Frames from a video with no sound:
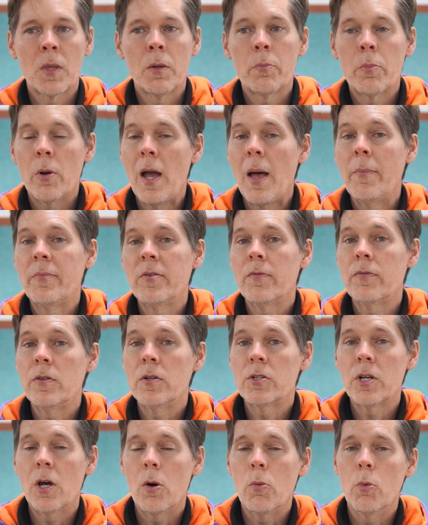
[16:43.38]
Perhaps if
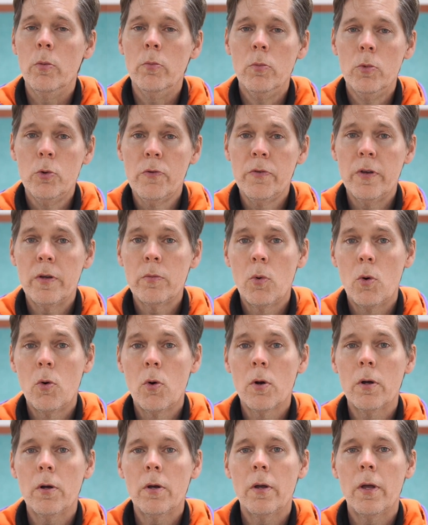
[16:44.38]
the shot were moving
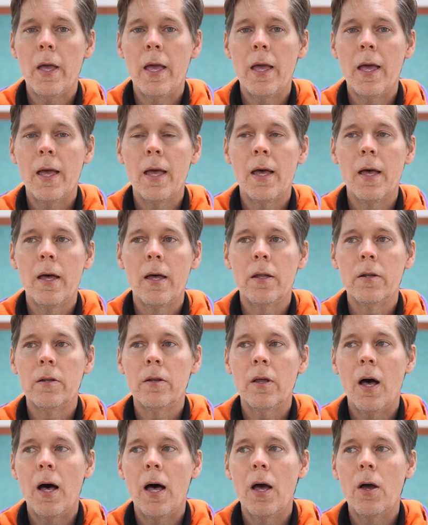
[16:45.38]
more
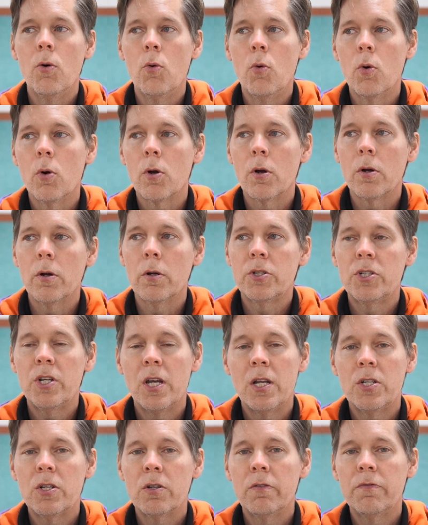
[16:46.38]
and I were
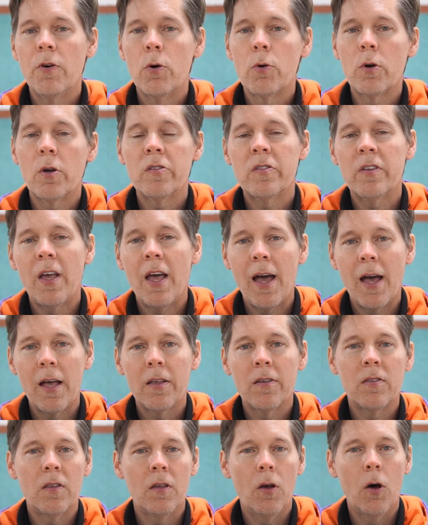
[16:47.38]
changing focus
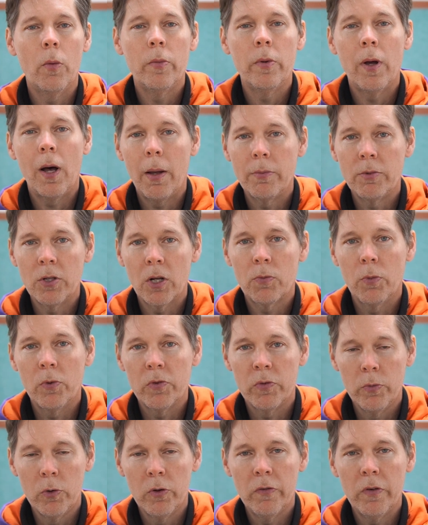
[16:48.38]
as the object
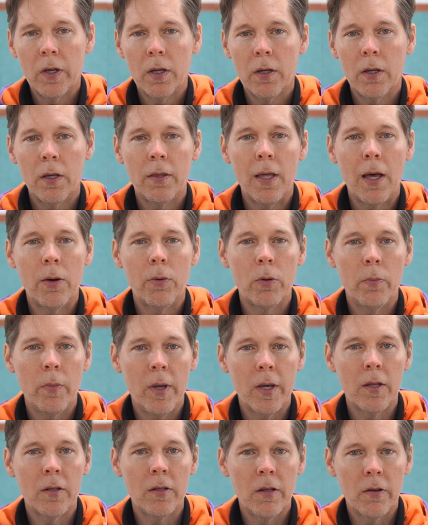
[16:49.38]
was moving, that would
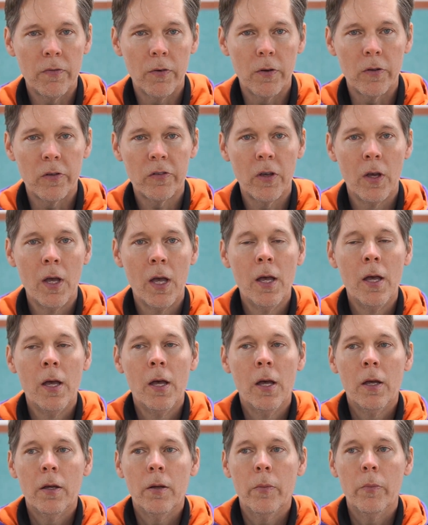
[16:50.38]
make a difference.
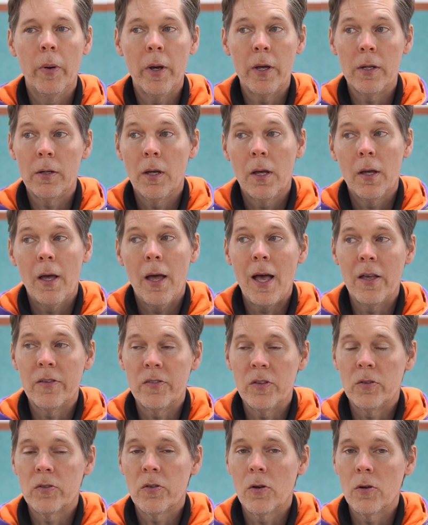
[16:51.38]
But
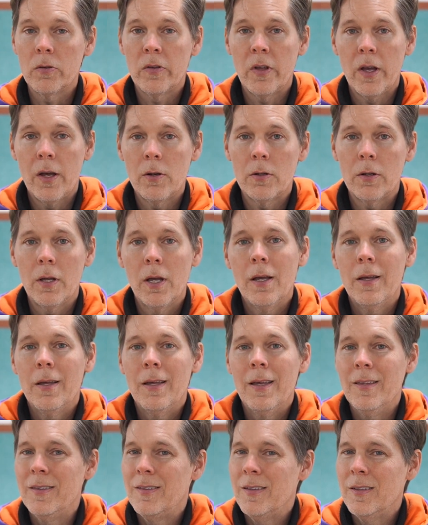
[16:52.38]
as it turned
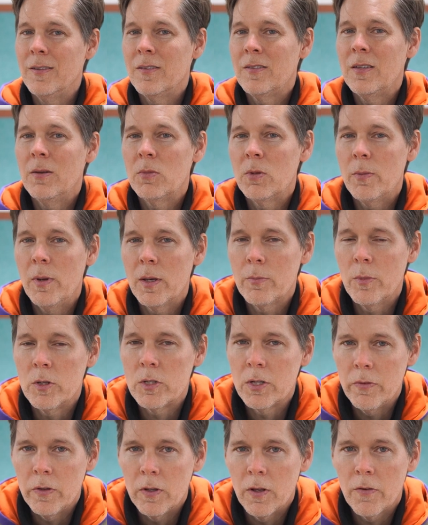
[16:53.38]
out, it didn't seem to make
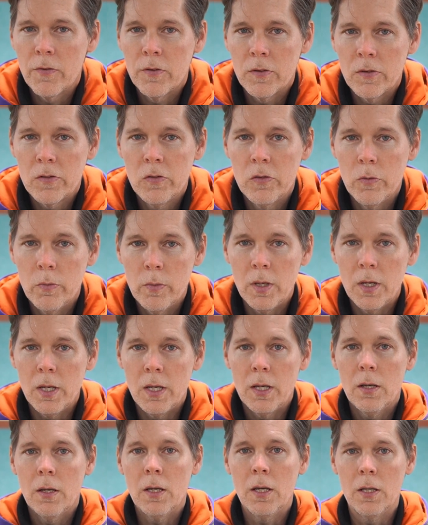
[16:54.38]
much of a difference to
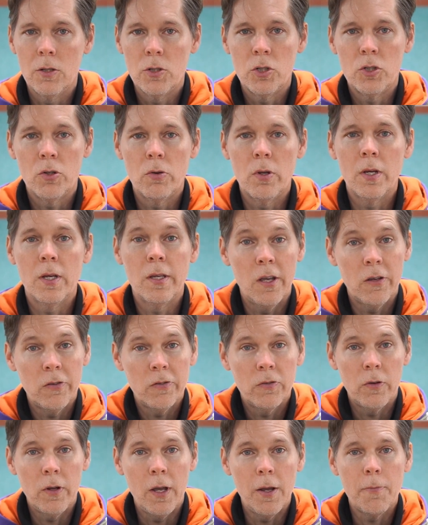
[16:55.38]
me in shooting
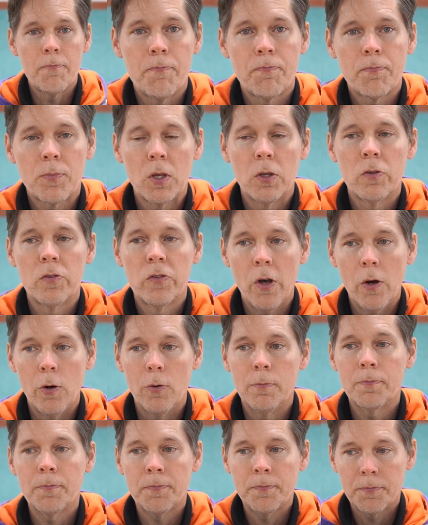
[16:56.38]
yesterday.
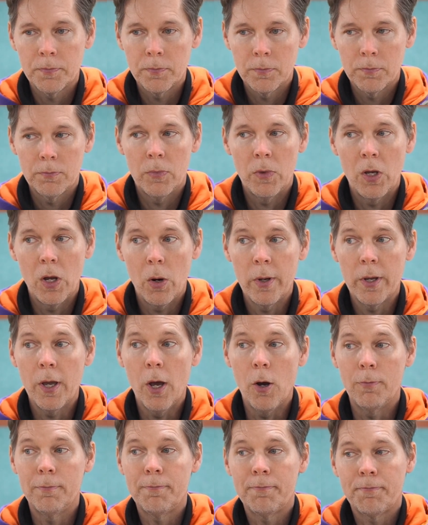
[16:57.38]
So, there we
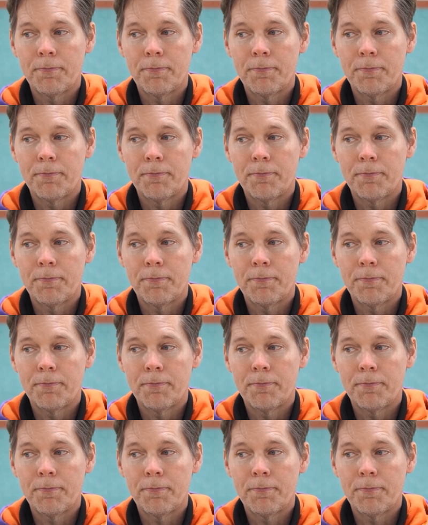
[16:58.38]
go.